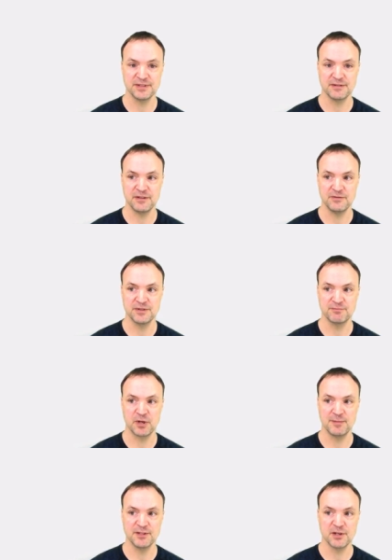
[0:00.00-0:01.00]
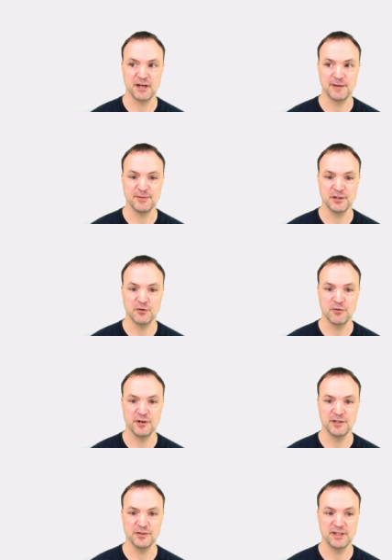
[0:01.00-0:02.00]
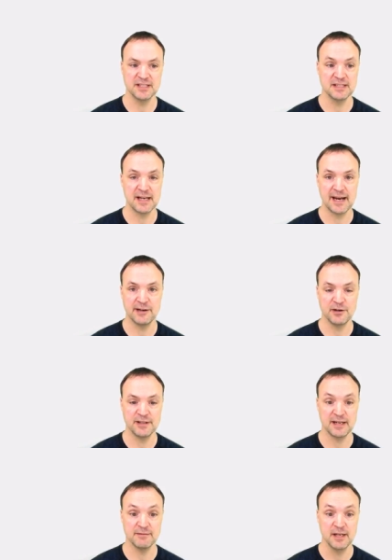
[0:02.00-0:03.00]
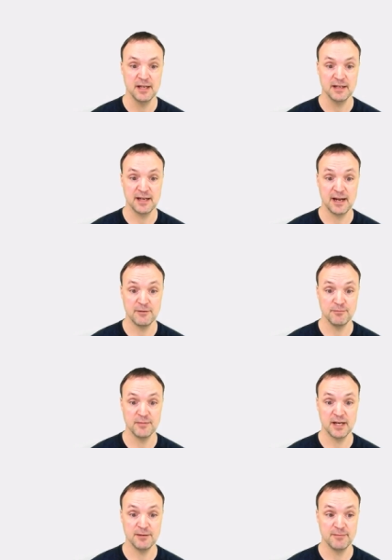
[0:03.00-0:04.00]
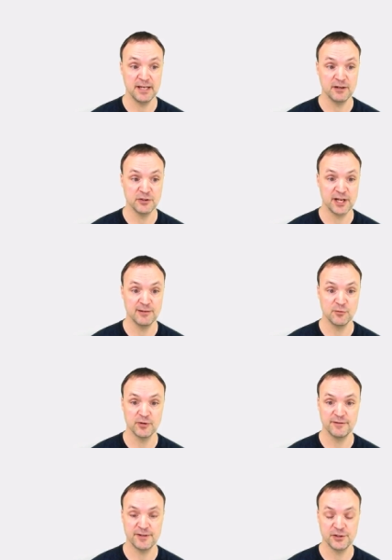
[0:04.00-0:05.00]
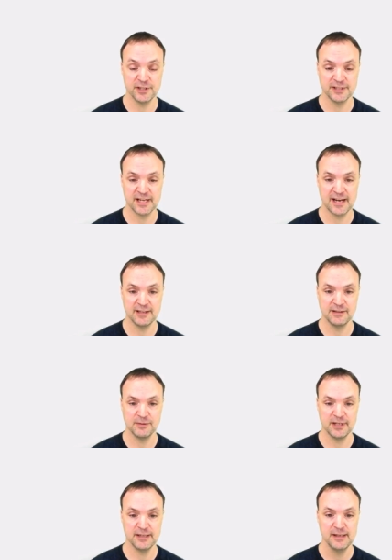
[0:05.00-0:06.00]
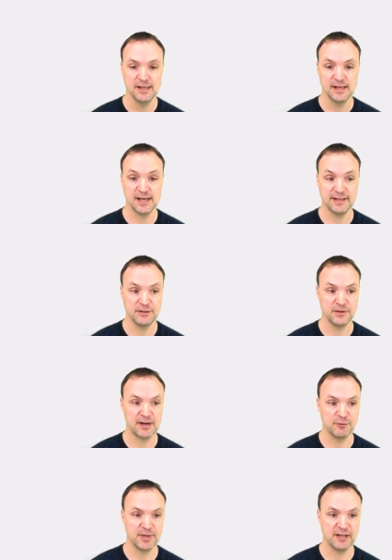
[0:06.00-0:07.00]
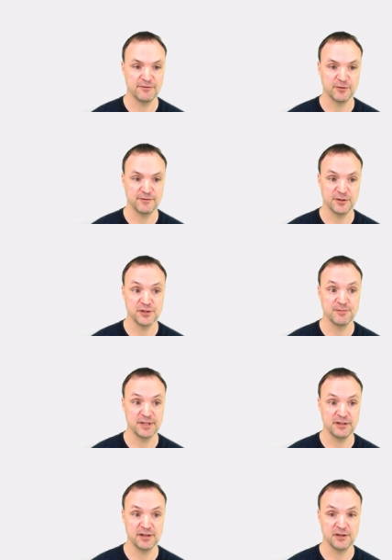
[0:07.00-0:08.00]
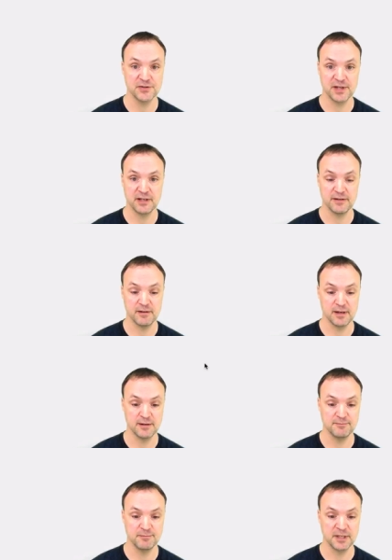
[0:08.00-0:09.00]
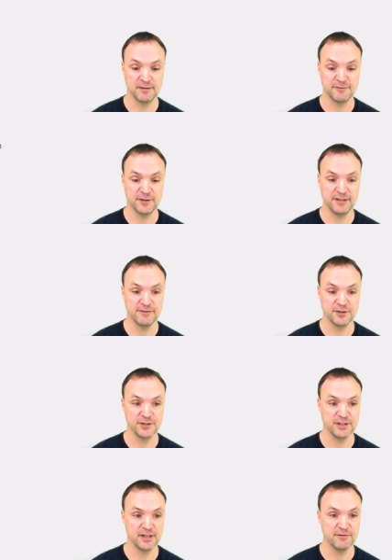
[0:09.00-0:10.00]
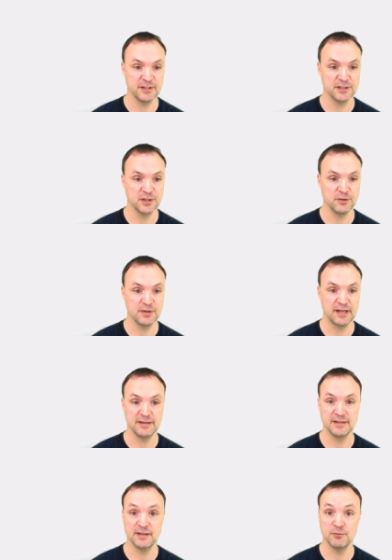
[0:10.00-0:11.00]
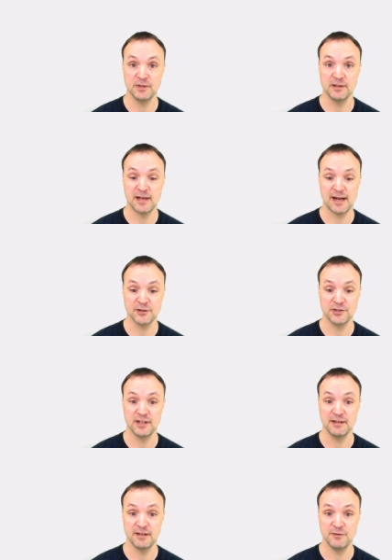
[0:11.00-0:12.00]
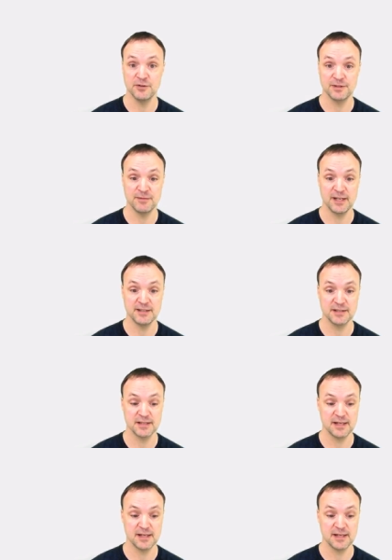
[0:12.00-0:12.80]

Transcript: you probably saw it up in the corner. So this is an add-on that can make your channel more efficient. It's a handy one. I do have a paid for version, but you can also get a free version of it too that will actually give you some nice